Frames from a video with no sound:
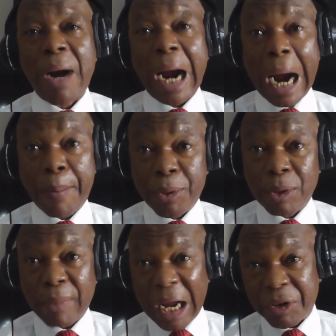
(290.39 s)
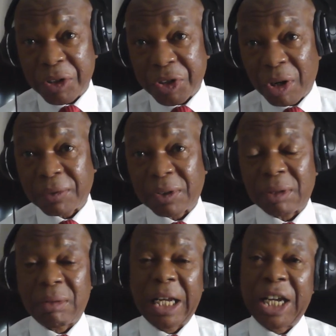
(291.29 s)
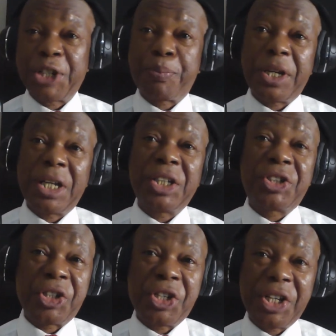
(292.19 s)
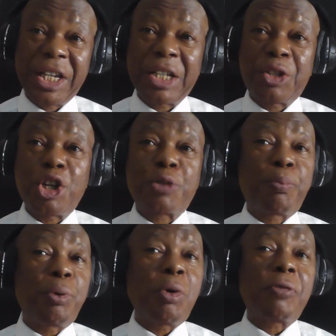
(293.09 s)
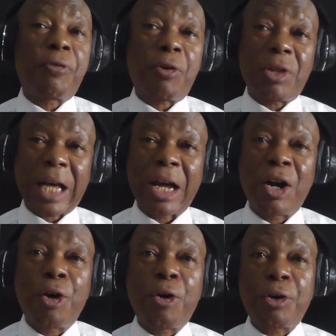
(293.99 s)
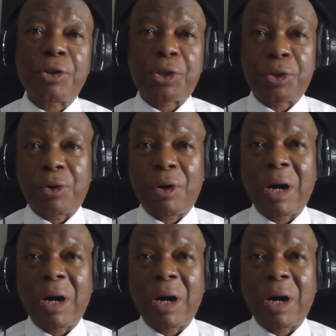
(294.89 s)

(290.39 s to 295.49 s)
Apple, Microsoft, HP, GE to explode further also,